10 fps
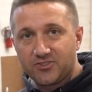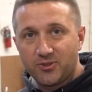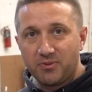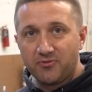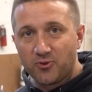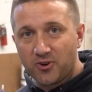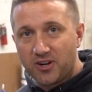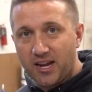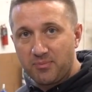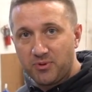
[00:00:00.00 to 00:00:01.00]
So
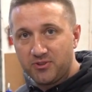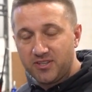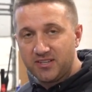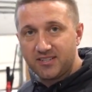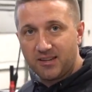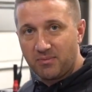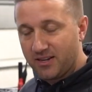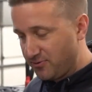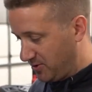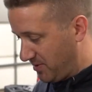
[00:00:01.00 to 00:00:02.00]
before I put the intake
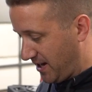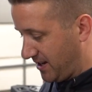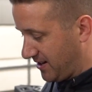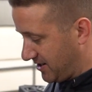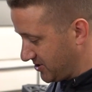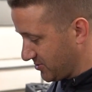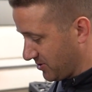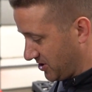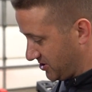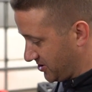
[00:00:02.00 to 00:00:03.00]
manifold back in, I just
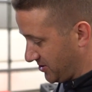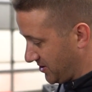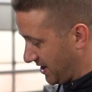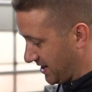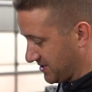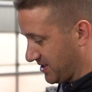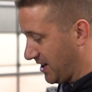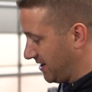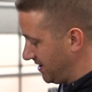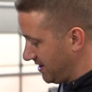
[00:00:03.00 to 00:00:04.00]
wanted to show you guys
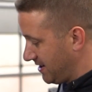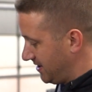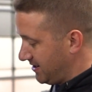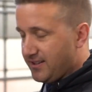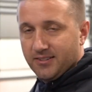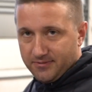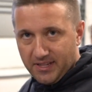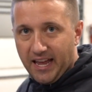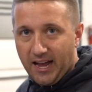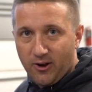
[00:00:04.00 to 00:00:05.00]
like
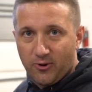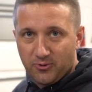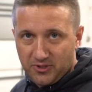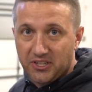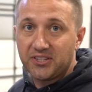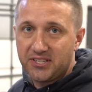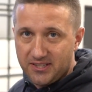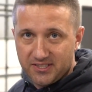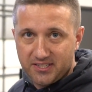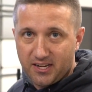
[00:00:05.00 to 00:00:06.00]
how clean
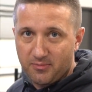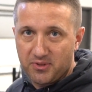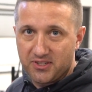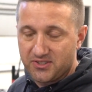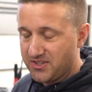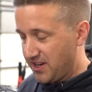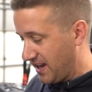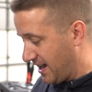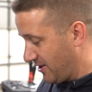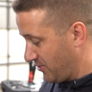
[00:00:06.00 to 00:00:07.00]
this setup is and
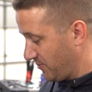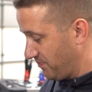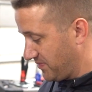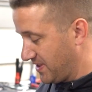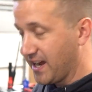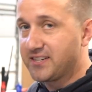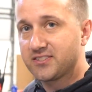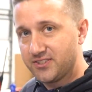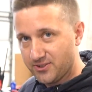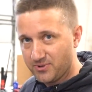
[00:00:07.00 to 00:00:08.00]
how
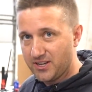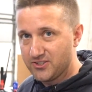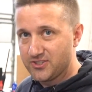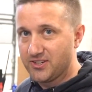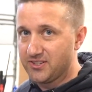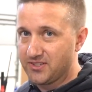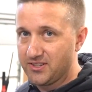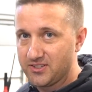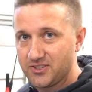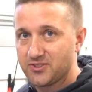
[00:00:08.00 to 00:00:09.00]
nicely arranged it is.
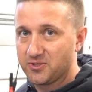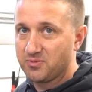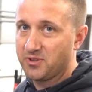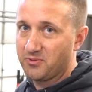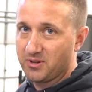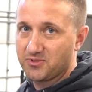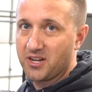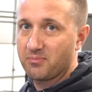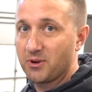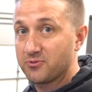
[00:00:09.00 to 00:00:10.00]
And this is ultimately what I'm
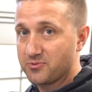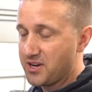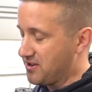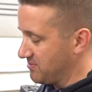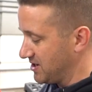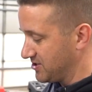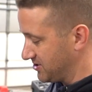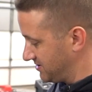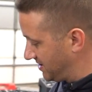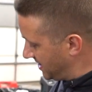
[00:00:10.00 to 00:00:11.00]
talking about with Radium. They
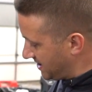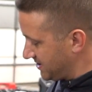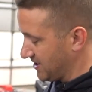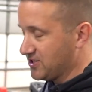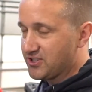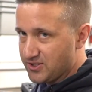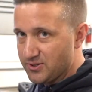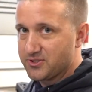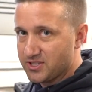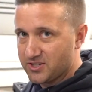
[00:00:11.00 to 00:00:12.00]
just they just
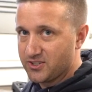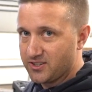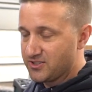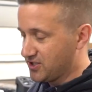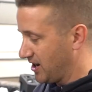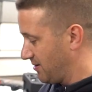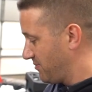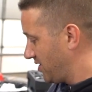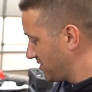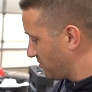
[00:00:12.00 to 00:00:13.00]
do such a good
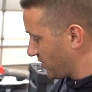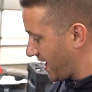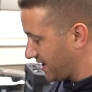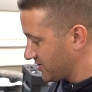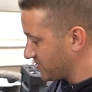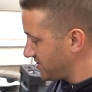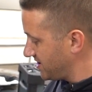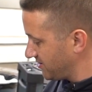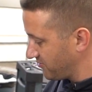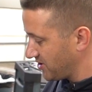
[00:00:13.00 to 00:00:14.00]
job. All the bracketry
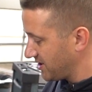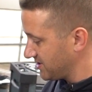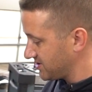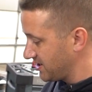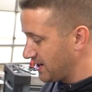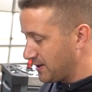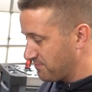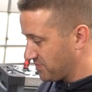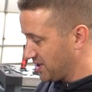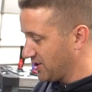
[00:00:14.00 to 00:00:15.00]
and the fittings
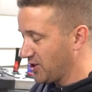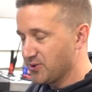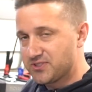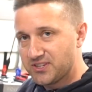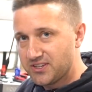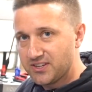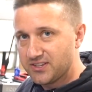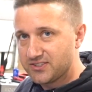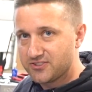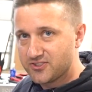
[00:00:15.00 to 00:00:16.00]
and the hosing
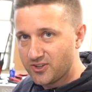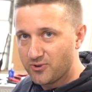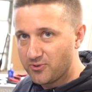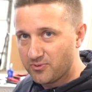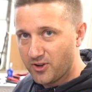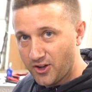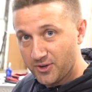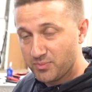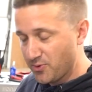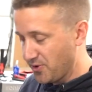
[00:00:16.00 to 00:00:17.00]
is so
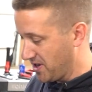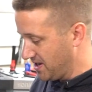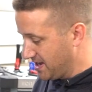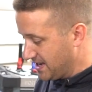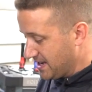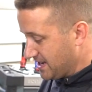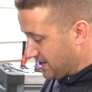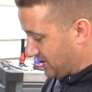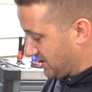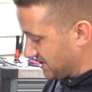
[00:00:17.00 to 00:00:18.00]
on point.
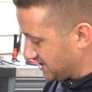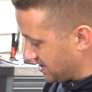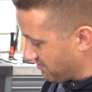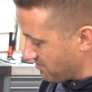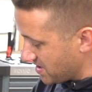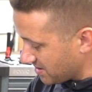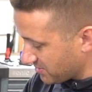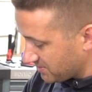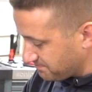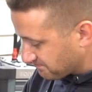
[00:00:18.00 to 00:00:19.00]
You can see
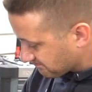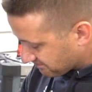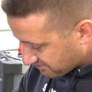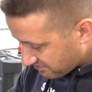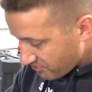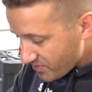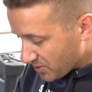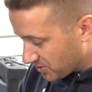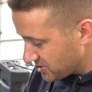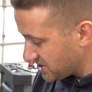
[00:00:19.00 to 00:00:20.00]
minimum
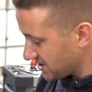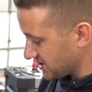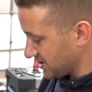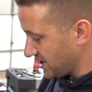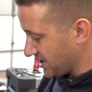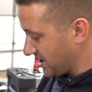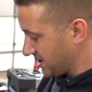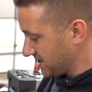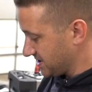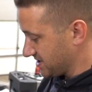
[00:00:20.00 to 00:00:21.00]
once you get this on and
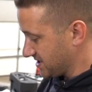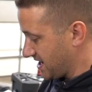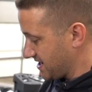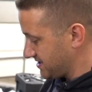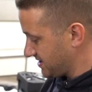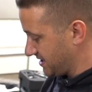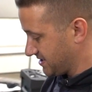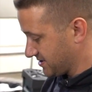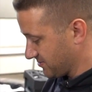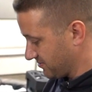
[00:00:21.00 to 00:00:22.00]
cut it to size,
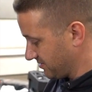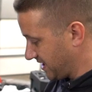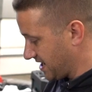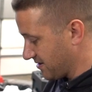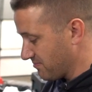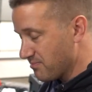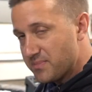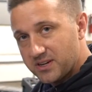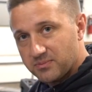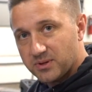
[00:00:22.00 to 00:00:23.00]
it's like
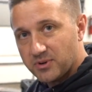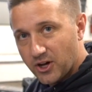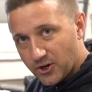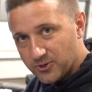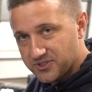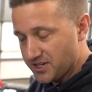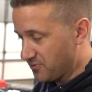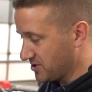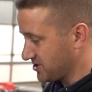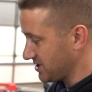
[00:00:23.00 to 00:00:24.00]
minimum hosing,
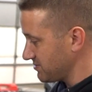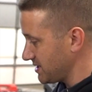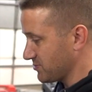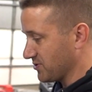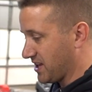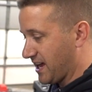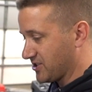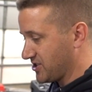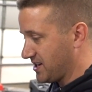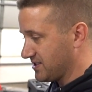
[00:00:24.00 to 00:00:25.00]
which sometimes with
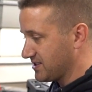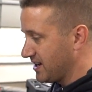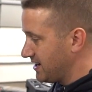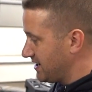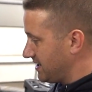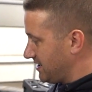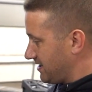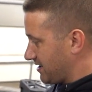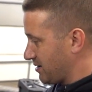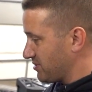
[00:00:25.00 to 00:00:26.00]
catch cans,
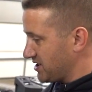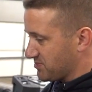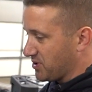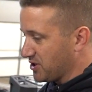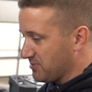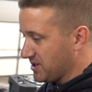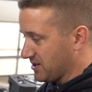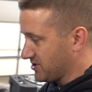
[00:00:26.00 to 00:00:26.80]
companies put them in a